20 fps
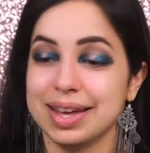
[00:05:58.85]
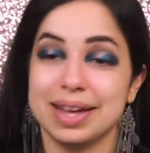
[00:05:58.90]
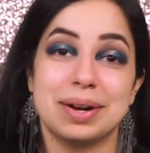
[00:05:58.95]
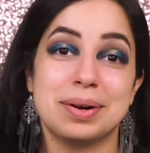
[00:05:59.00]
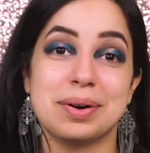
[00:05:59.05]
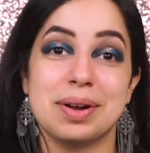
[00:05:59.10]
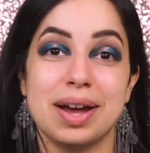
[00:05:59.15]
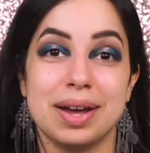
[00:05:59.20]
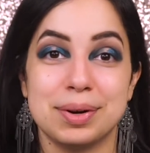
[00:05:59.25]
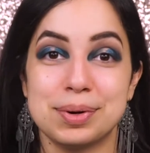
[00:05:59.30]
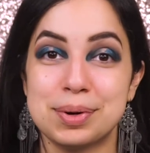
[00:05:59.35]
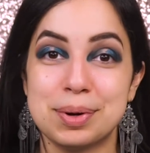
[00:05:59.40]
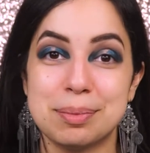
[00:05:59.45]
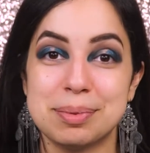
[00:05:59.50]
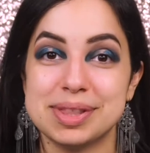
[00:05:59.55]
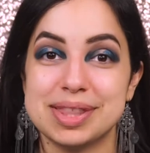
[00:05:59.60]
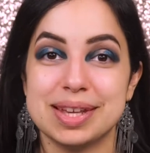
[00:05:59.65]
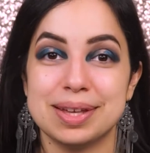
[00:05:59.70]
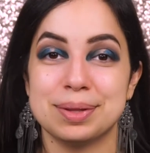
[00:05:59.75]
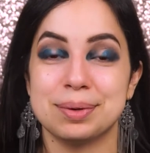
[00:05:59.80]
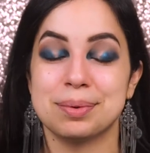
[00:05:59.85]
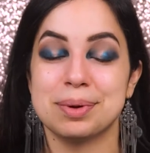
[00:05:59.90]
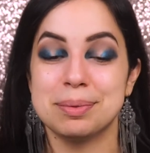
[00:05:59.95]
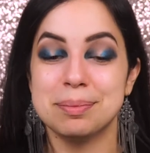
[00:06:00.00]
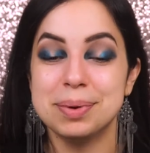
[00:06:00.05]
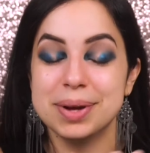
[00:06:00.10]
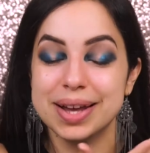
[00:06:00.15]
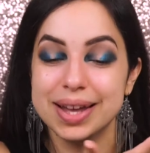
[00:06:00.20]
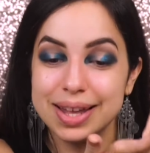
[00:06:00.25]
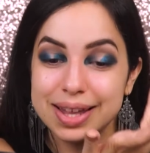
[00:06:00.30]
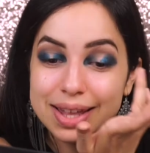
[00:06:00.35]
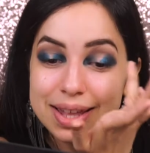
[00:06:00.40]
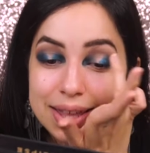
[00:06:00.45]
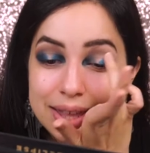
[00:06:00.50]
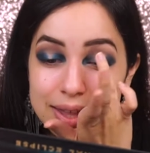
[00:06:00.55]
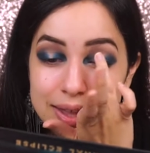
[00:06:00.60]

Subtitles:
I don't know about the other one, but